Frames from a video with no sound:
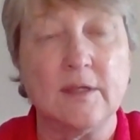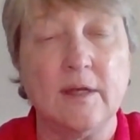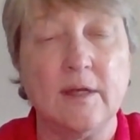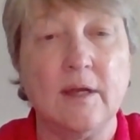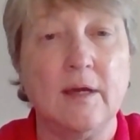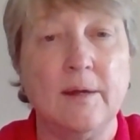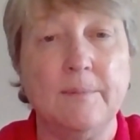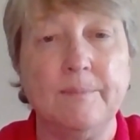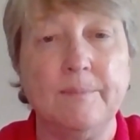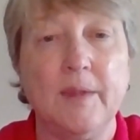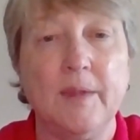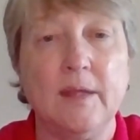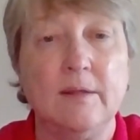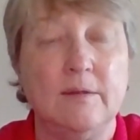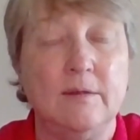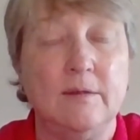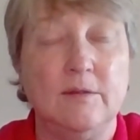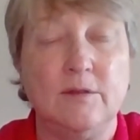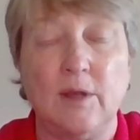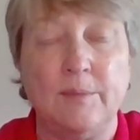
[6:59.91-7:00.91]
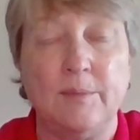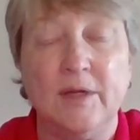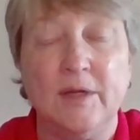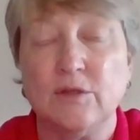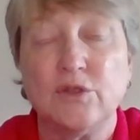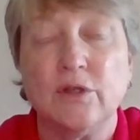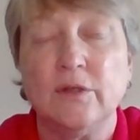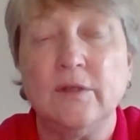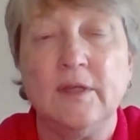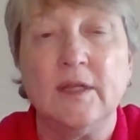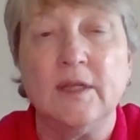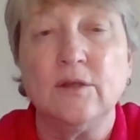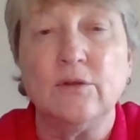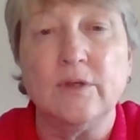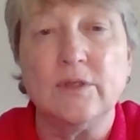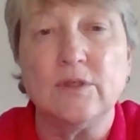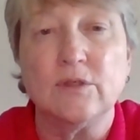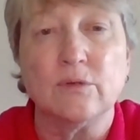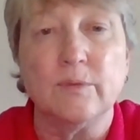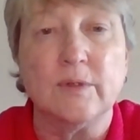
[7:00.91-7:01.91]
I mean, it shouldn't
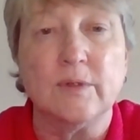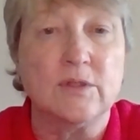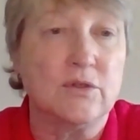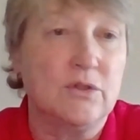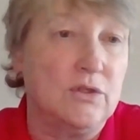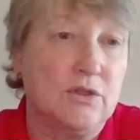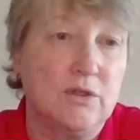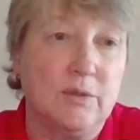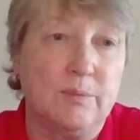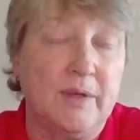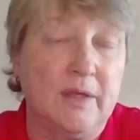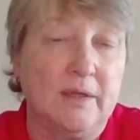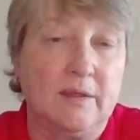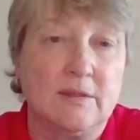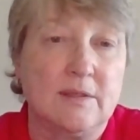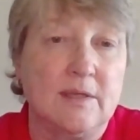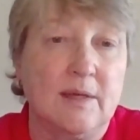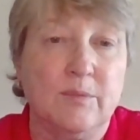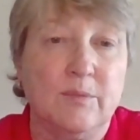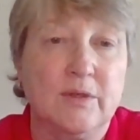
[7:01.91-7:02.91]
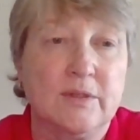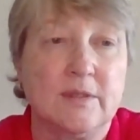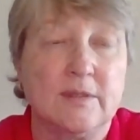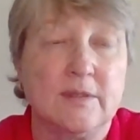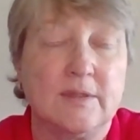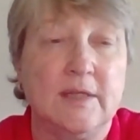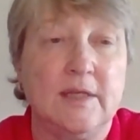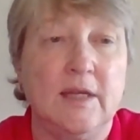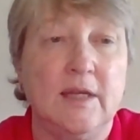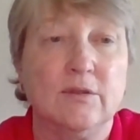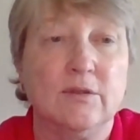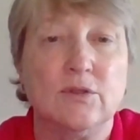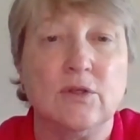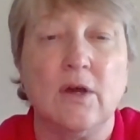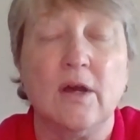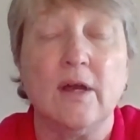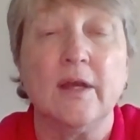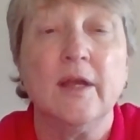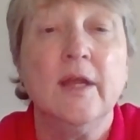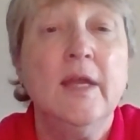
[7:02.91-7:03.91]
increase her risk. She should be at the same risk as any other
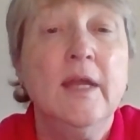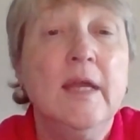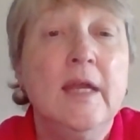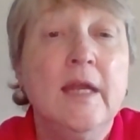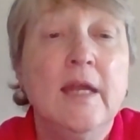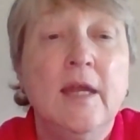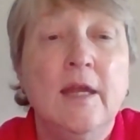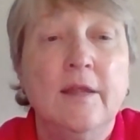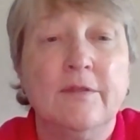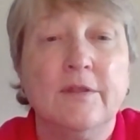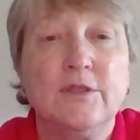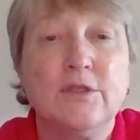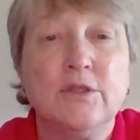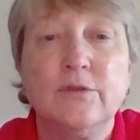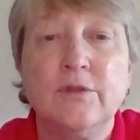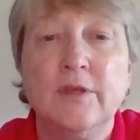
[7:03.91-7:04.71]
dog. The two